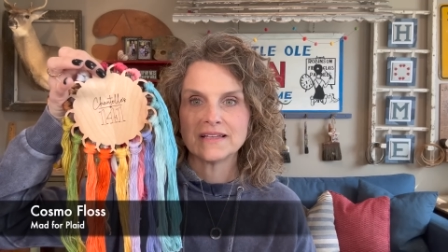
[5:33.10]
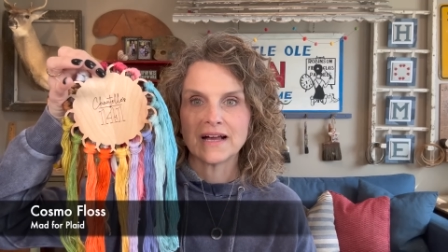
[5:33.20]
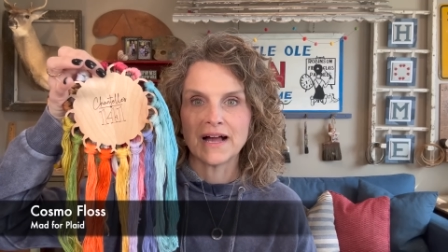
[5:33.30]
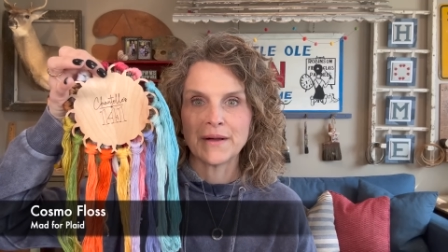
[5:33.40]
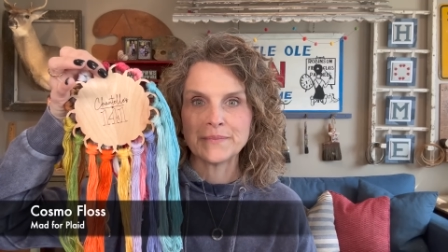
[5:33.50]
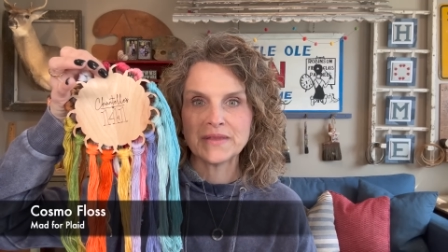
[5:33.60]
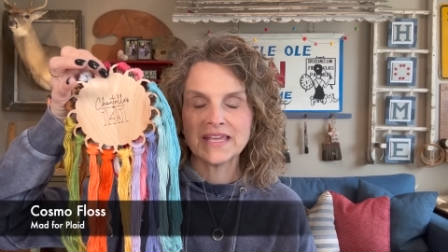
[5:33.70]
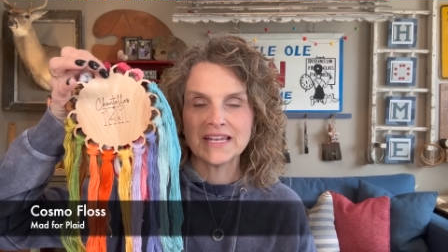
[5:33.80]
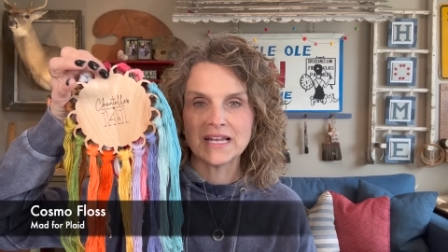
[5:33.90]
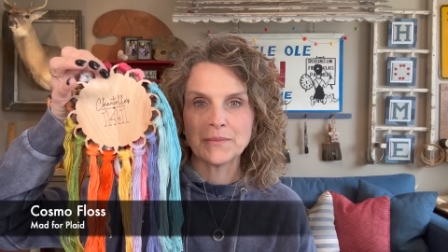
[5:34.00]

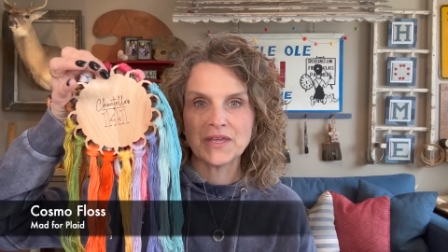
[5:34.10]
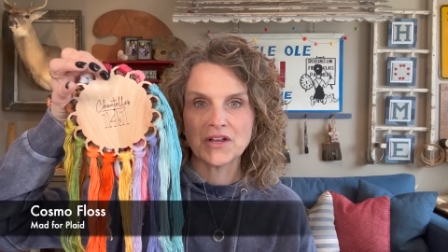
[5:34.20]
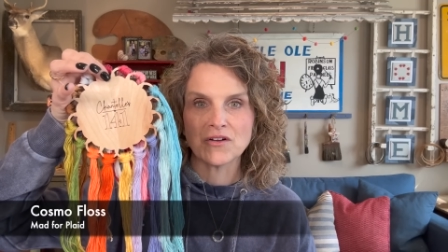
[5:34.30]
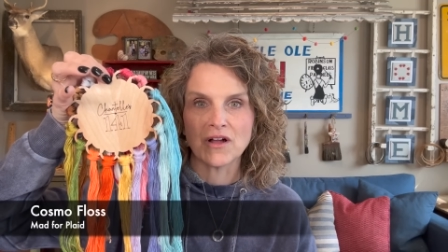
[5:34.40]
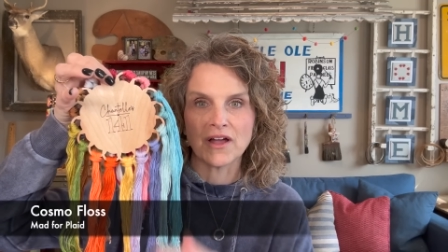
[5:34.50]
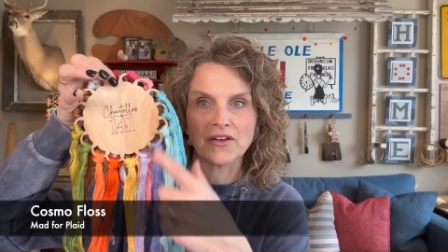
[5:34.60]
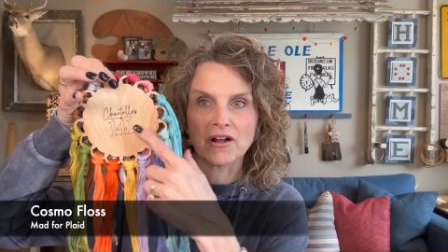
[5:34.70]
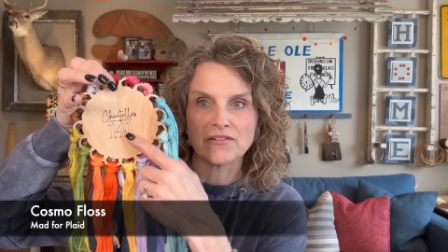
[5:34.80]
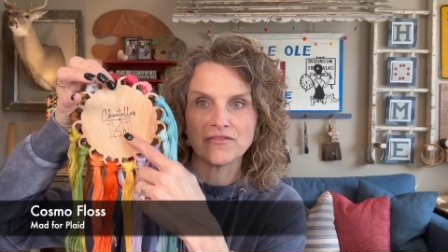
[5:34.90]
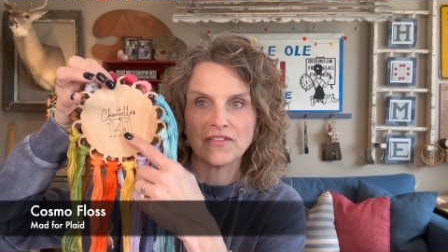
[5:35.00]
kitted up here on
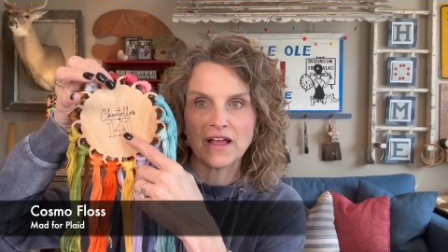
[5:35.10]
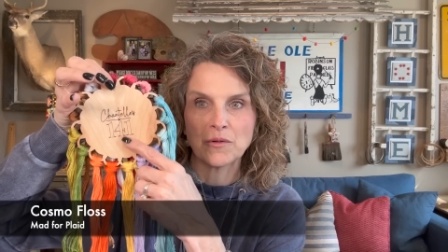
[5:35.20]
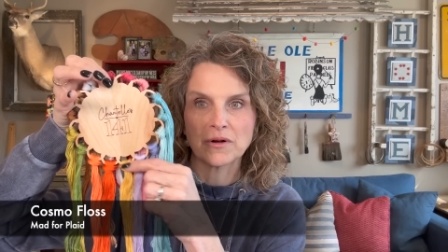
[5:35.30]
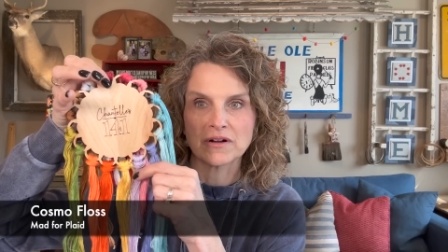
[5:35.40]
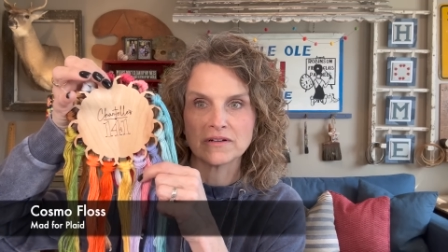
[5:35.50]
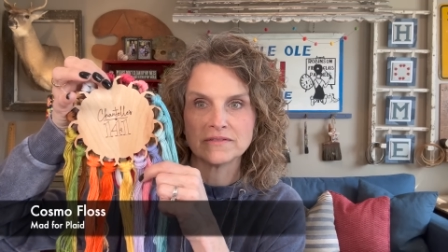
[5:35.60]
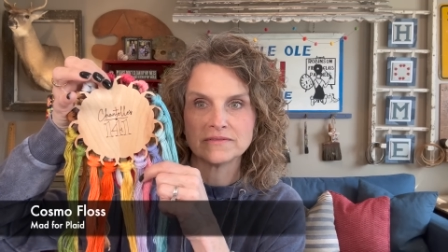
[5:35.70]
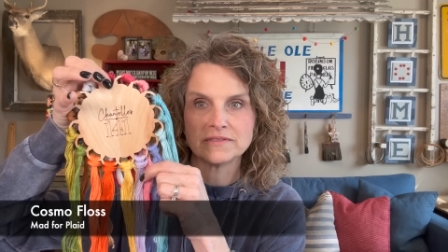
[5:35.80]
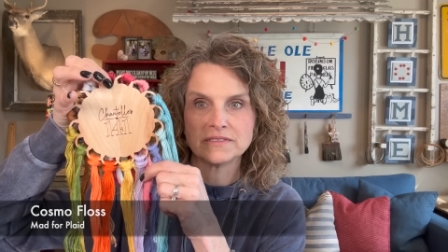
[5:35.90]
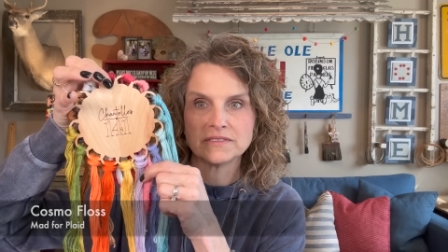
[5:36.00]
our flower
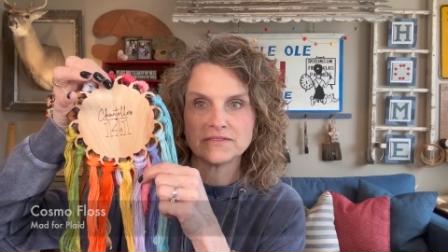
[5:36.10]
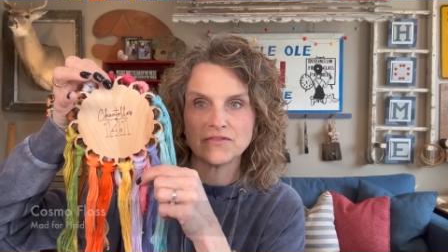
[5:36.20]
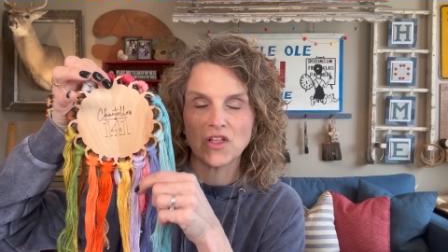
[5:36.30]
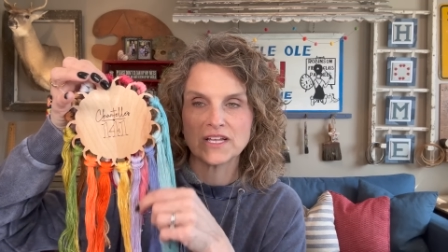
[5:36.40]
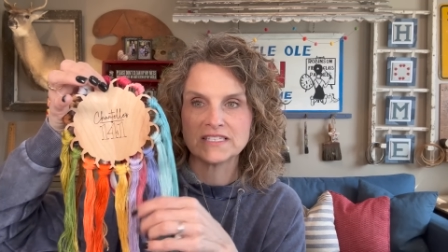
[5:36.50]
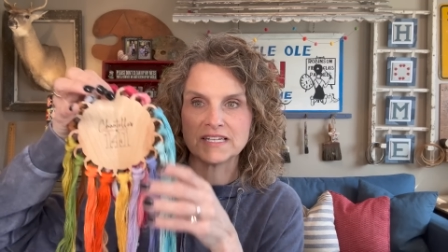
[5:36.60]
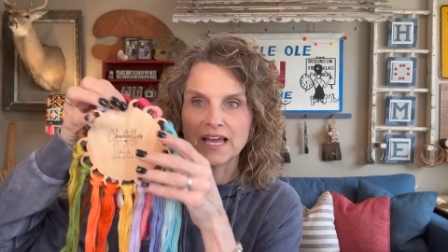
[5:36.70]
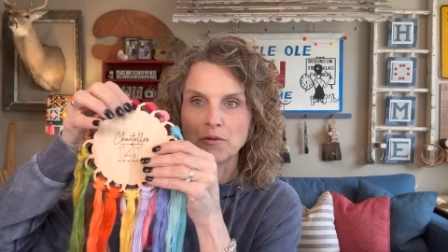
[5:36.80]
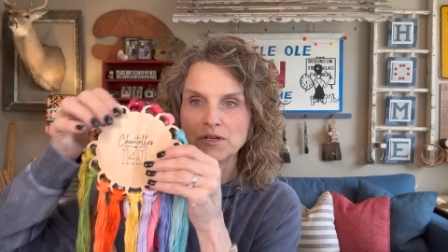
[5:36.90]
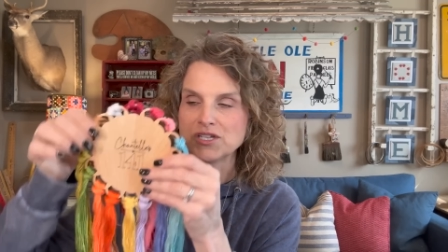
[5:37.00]
floss
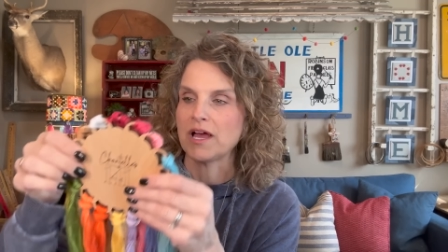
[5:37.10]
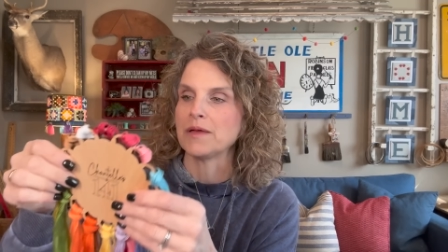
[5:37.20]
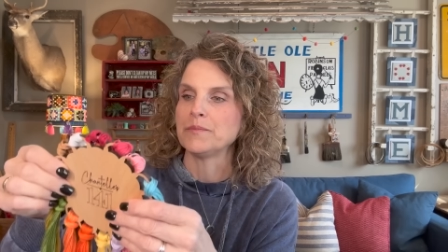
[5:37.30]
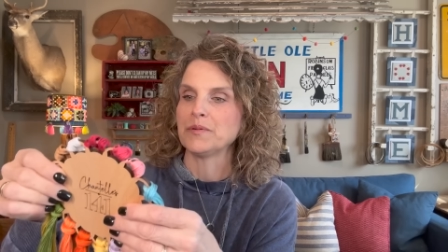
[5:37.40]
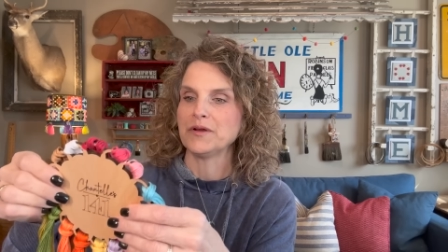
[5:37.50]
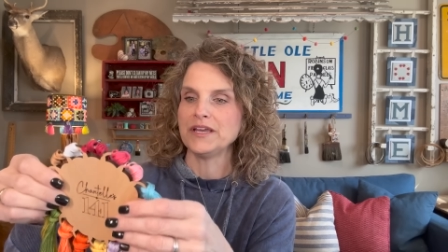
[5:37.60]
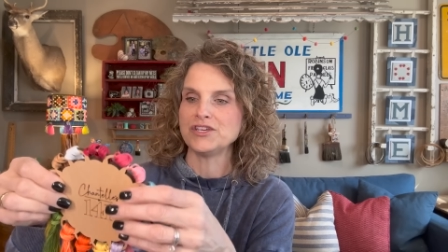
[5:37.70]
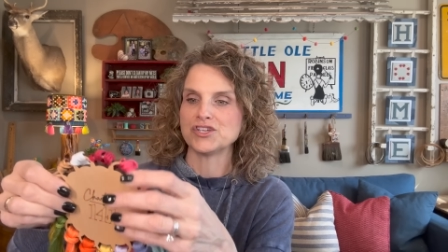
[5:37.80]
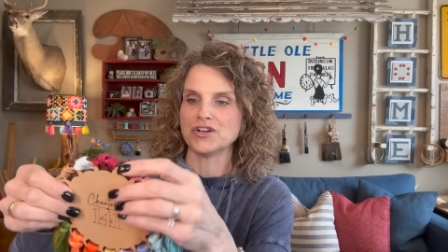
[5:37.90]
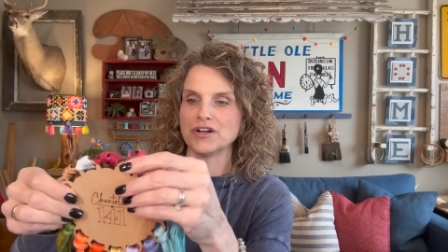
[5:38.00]
style, which I'm pretty
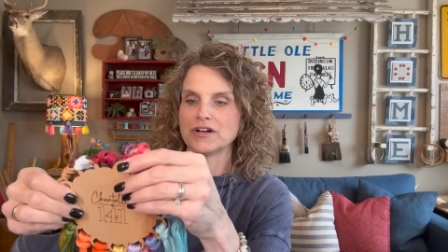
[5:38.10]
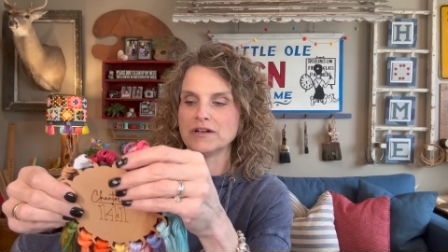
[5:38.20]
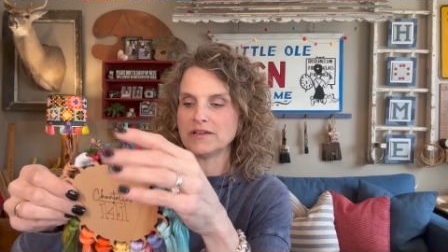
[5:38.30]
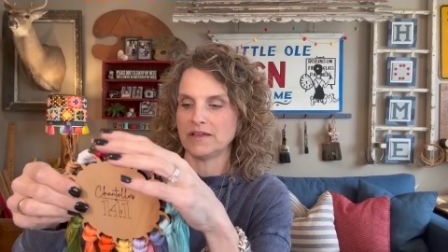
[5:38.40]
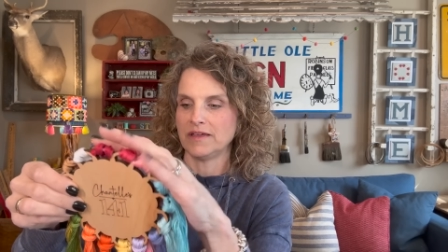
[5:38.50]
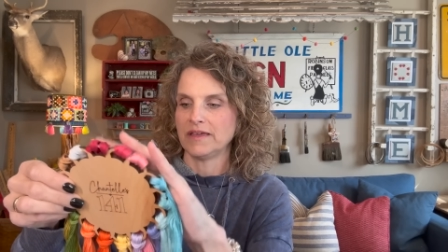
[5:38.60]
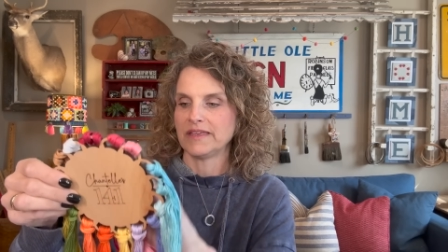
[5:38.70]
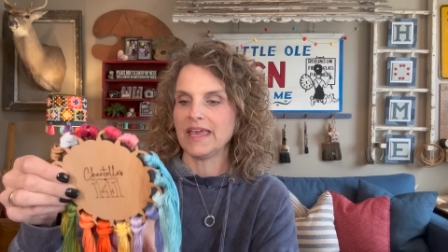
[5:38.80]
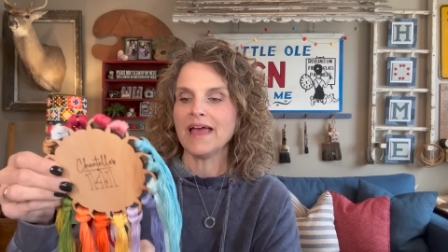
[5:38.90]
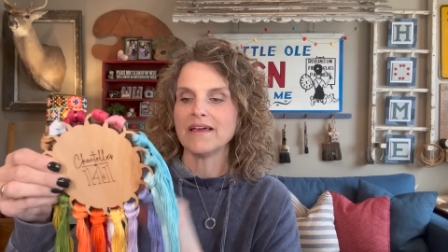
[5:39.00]
sure,
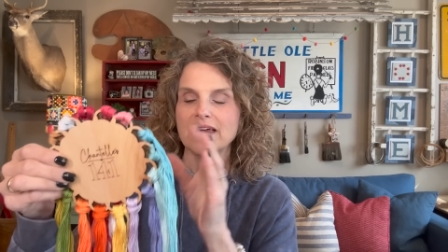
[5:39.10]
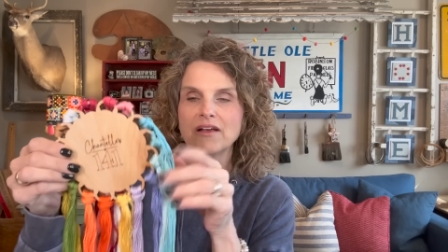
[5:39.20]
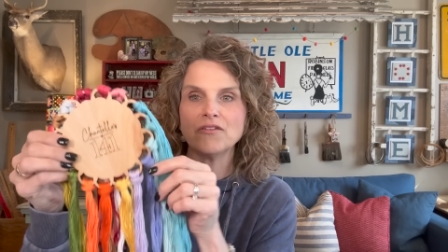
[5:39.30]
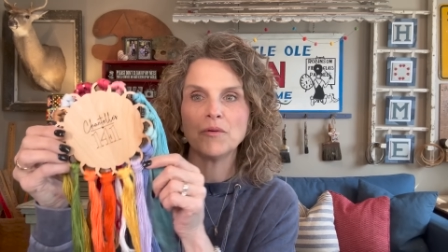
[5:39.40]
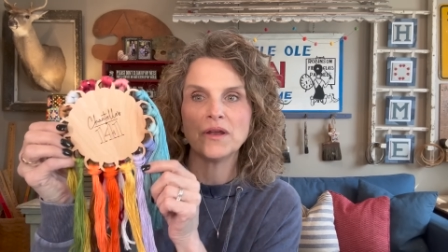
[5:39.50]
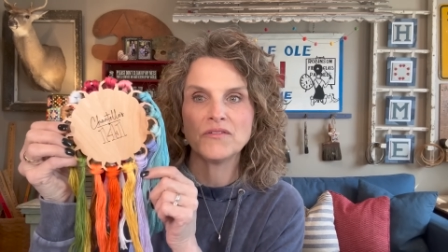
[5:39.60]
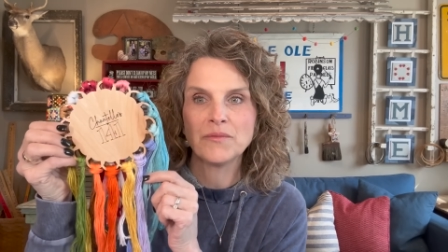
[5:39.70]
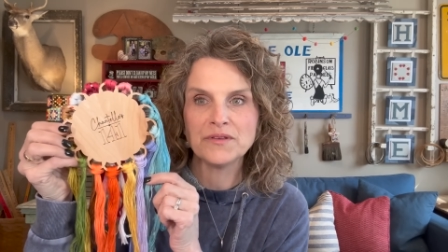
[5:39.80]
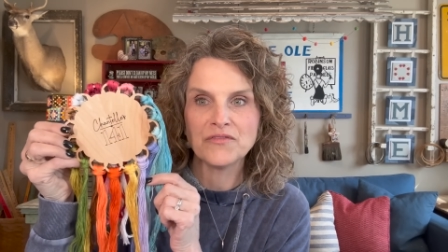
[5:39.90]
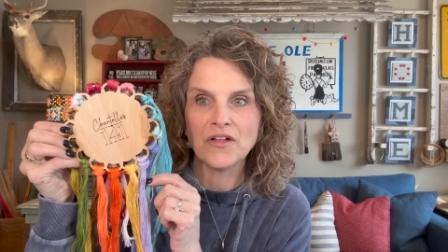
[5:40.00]
yeah, every one of
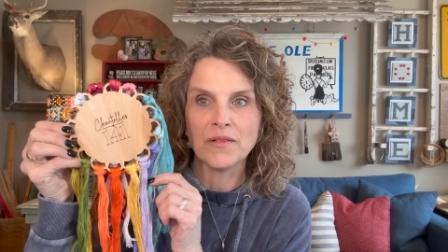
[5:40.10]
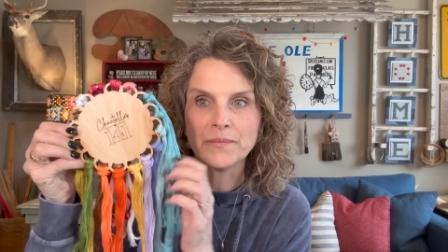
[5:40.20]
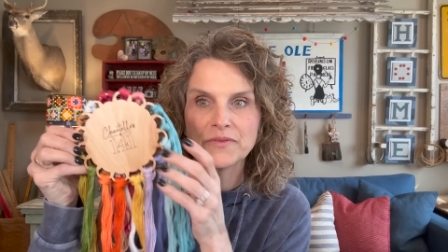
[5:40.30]
them is full.